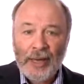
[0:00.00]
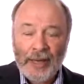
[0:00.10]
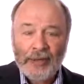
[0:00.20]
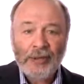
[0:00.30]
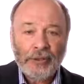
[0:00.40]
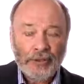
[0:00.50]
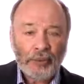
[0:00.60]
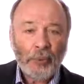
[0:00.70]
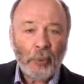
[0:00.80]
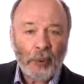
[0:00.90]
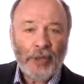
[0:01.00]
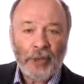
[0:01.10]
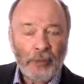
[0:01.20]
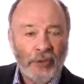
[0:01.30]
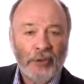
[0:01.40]
and
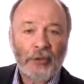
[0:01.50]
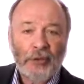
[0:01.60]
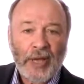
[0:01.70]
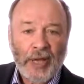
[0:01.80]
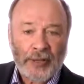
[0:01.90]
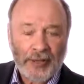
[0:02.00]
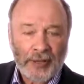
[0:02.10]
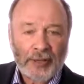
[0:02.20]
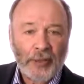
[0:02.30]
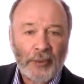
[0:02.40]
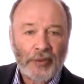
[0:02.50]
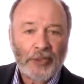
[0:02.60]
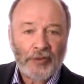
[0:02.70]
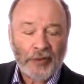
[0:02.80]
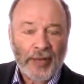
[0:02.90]
supporting a political candidate in the
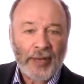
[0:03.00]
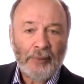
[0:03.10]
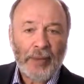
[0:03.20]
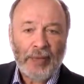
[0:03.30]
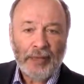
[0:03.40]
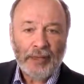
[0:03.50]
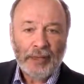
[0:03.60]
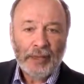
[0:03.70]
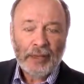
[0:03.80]
midst of the campaign.